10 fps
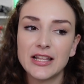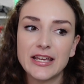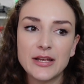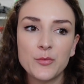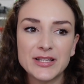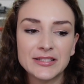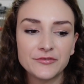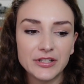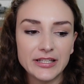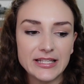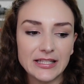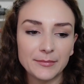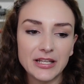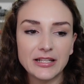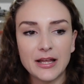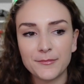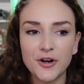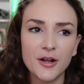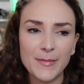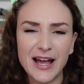Like, it wasn't really something that
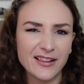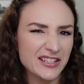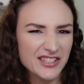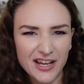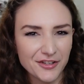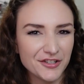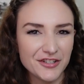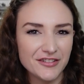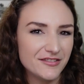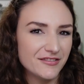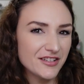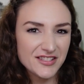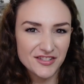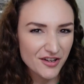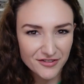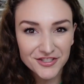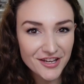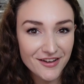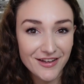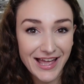brought back like childhood
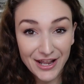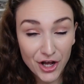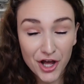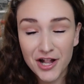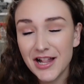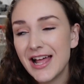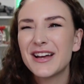nostalgia at all.